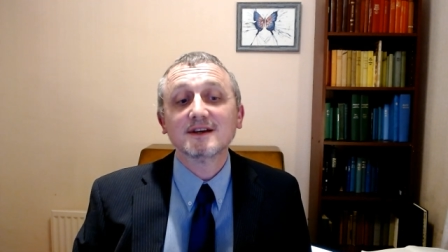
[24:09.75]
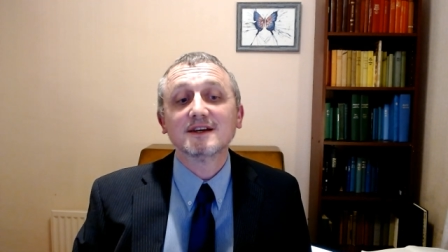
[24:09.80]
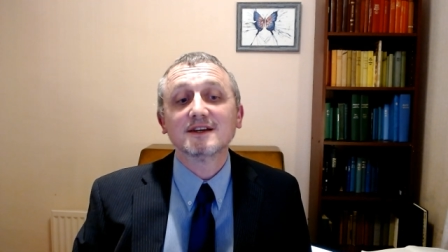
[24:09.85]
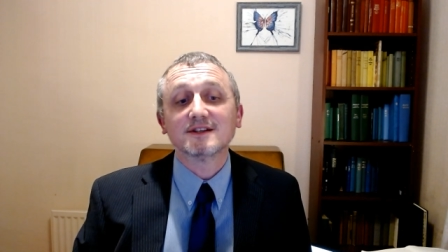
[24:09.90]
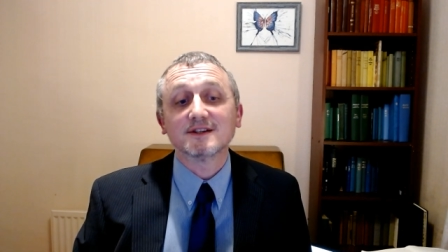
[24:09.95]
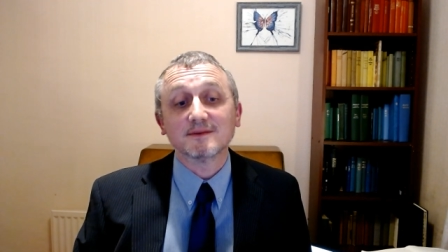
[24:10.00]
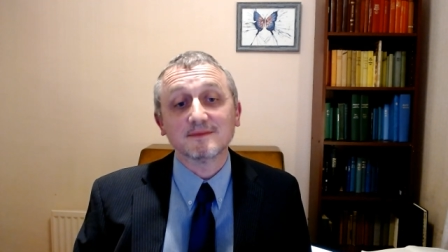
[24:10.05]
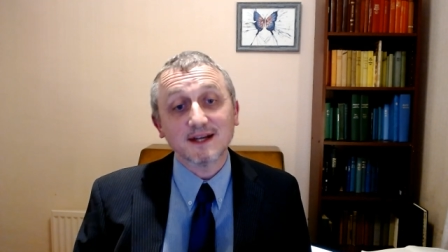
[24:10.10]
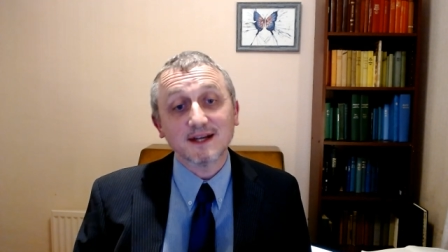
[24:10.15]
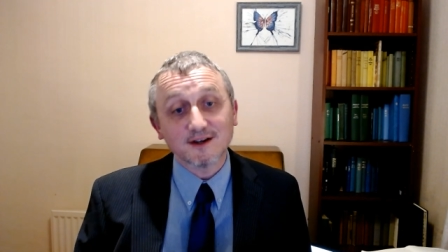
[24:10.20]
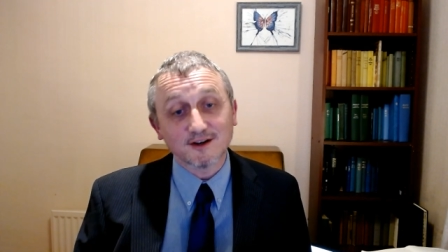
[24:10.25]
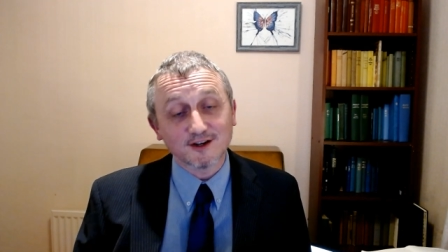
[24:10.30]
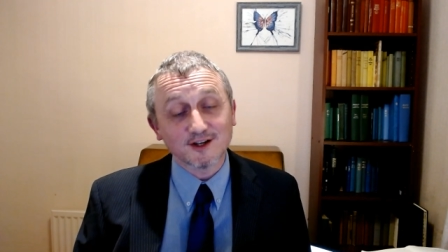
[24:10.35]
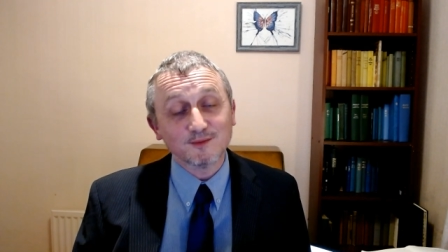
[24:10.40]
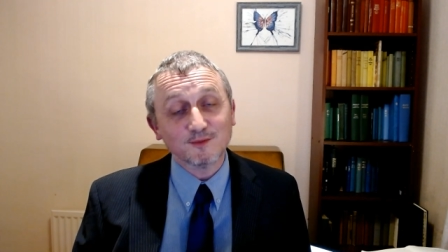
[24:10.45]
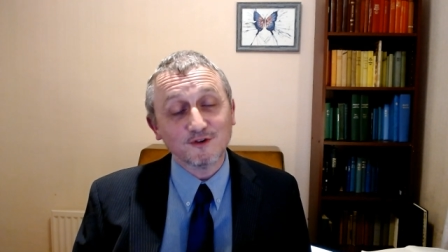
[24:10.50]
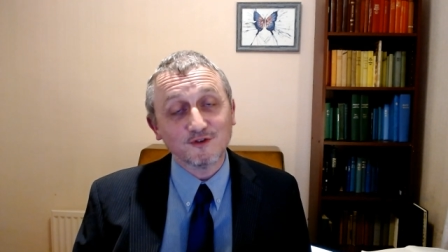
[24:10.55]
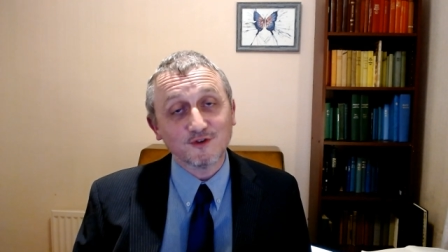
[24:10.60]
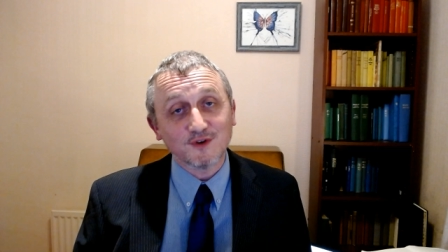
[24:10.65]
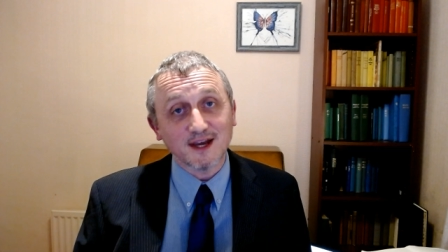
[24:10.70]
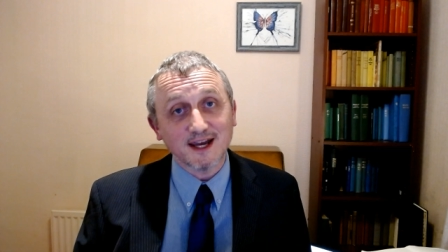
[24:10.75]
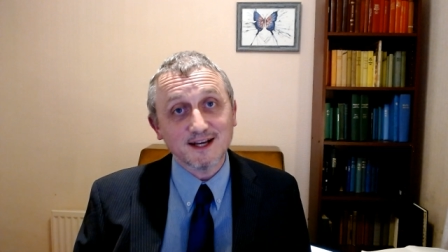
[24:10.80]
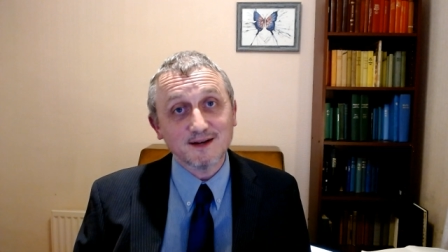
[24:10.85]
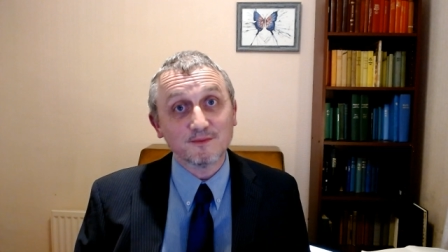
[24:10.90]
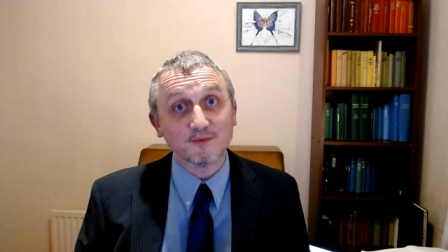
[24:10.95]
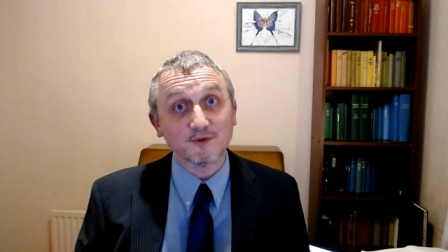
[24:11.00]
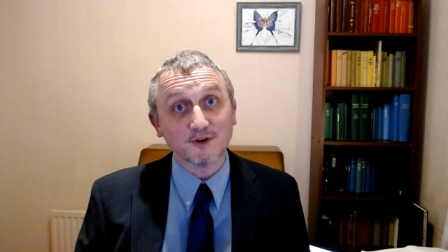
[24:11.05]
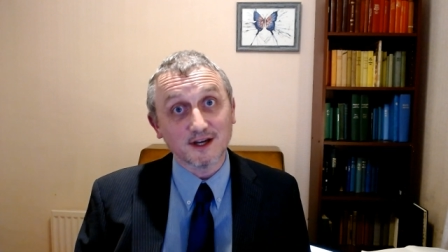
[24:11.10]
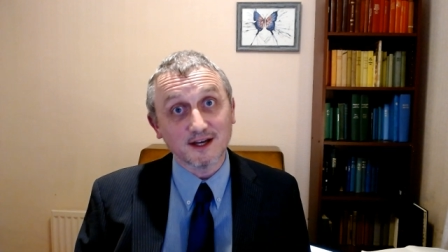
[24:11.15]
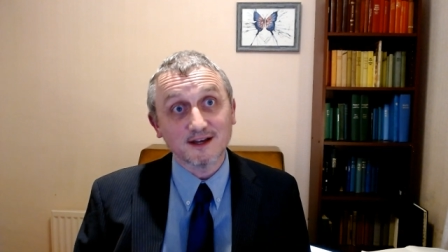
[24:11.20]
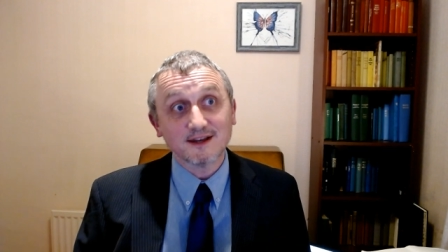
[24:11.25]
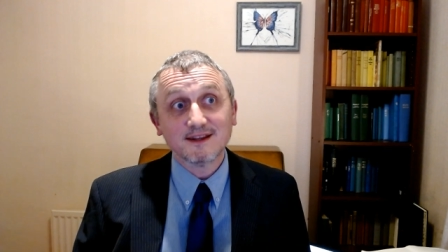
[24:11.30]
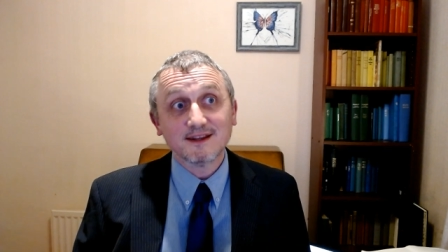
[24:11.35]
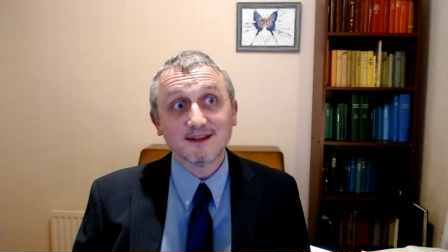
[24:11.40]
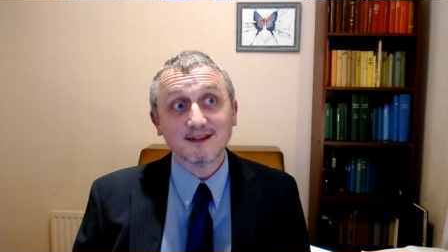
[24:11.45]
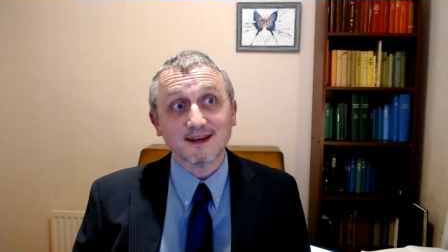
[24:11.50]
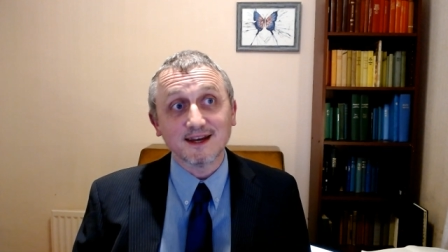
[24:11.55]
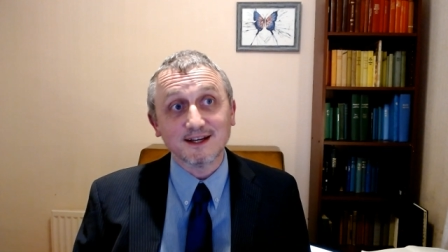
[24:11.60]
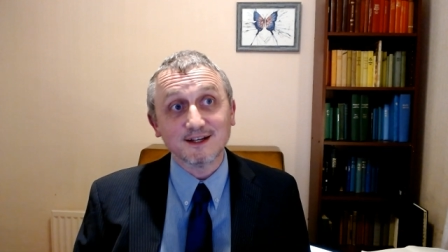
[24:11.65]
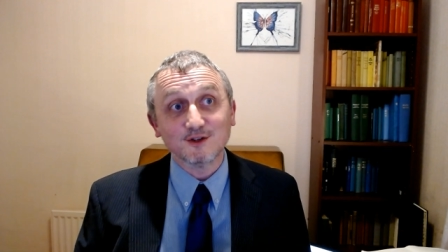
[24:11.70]
So I'm now going to move to Edinburgh
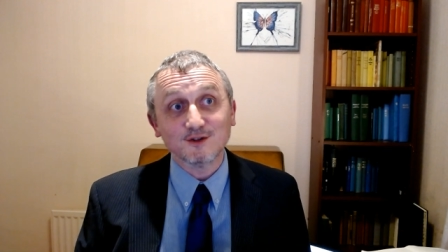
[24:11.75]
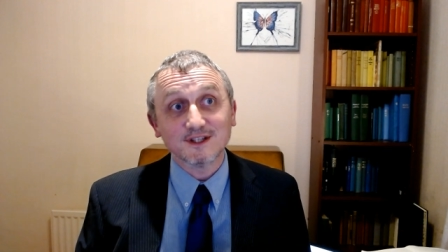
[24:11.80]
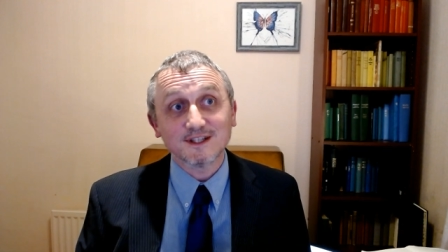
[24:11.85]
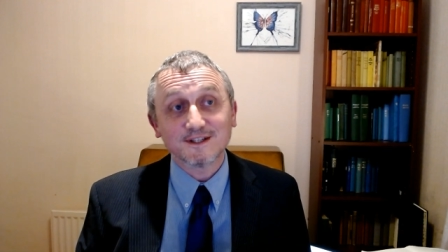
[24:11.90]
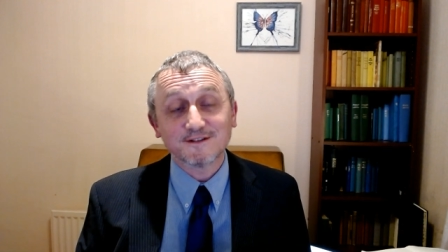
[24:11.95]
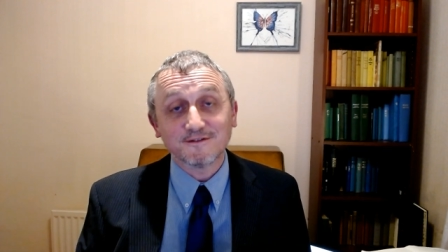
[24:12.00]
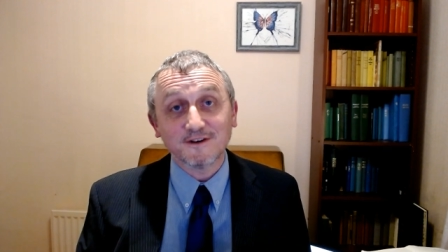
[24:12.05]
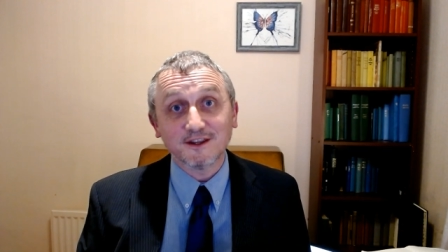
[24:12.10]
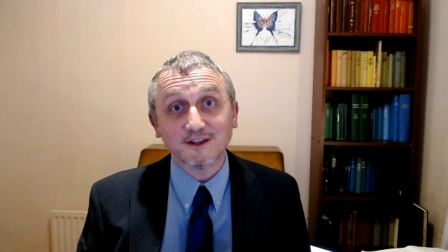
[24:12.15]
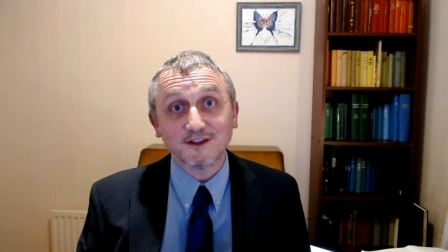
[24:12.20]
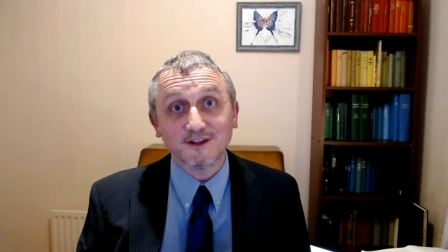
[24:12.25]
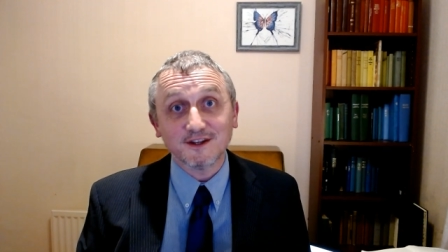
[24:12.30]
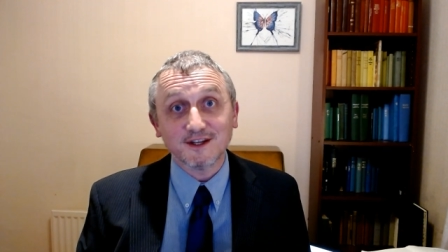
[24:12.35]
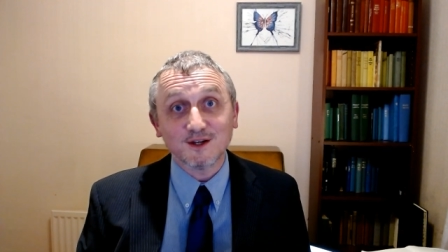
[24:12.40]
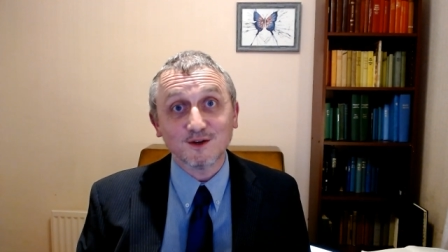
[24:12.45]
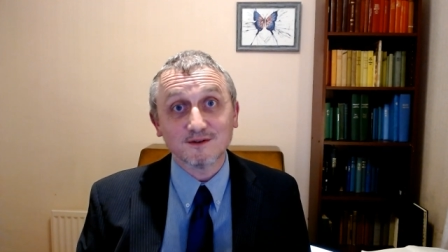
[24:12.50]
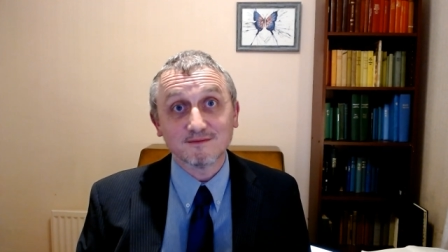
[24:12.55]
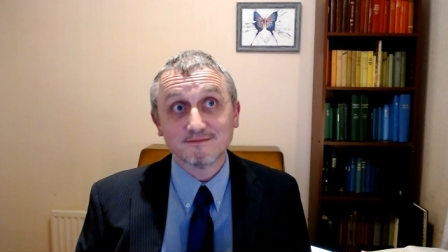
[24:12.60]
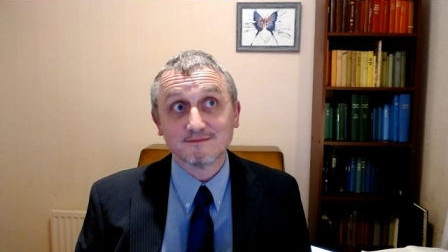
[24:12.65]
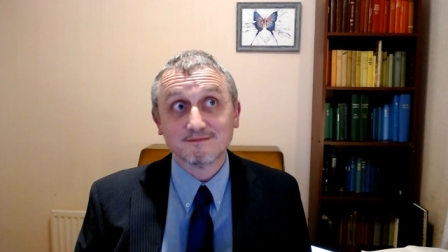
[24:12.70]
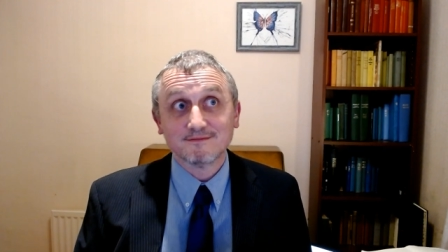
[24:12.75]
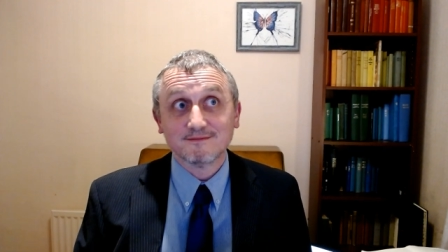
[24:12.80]
and do this fun thing